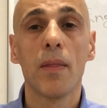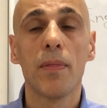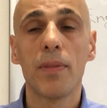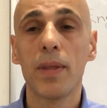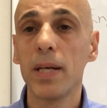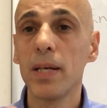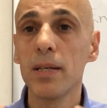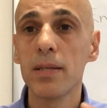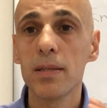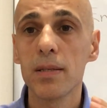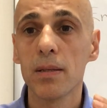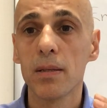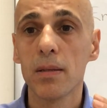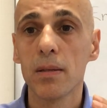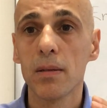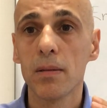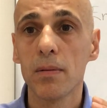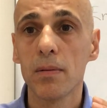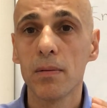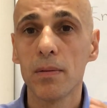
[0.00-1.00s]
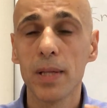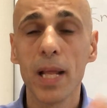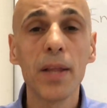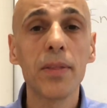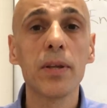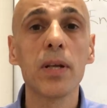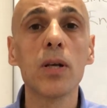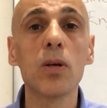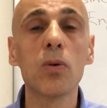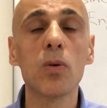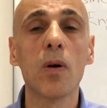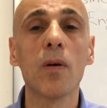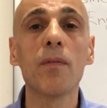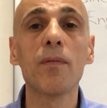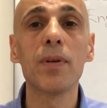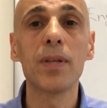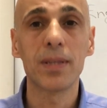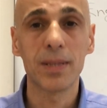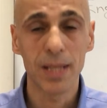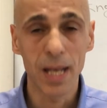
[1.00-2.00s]
There is nothing wrong
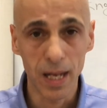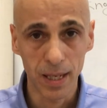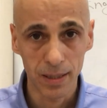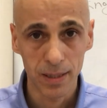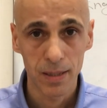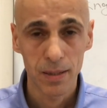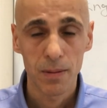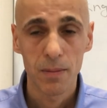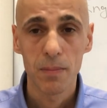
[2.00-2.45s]
with that,